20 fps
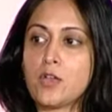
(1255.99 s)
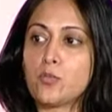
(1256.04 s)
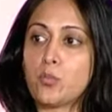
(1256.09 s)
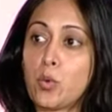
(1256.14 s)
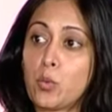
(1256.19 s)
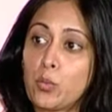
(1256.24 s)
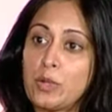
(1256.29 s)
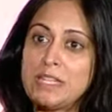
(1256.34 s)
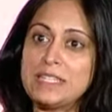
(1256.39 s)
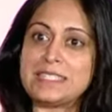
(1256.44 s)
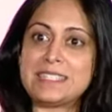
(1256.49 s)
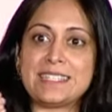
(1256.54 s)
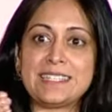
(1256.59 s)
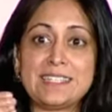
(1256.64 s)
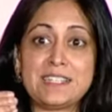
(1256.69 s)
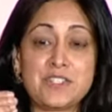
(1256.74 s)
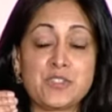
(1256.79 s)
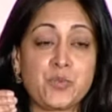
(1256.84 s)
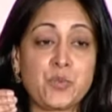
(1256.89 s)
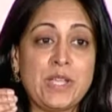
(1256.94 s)
What we
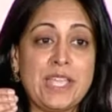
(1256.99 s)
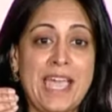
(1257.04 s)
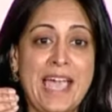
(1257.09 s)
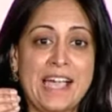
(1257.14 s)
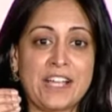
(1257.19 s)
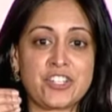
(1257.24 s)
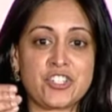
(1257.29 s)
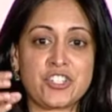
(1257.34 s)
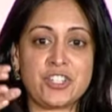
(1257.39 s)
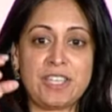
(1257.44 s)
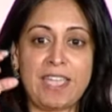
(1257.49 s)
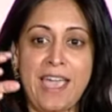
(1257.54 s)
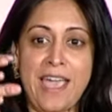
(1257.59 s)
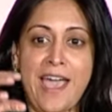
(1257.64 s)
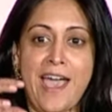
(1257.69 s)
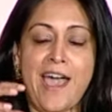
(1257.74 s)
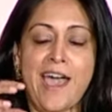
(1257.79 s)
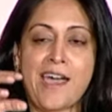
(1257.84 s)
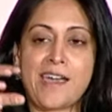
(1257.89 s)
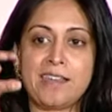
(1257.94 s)
did is we actually
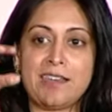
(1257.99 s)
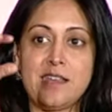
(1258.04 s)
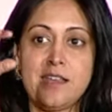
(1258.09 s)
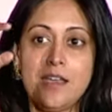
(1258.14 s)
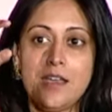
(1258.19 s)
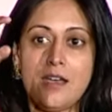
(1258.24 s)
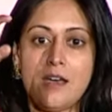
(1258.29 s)
had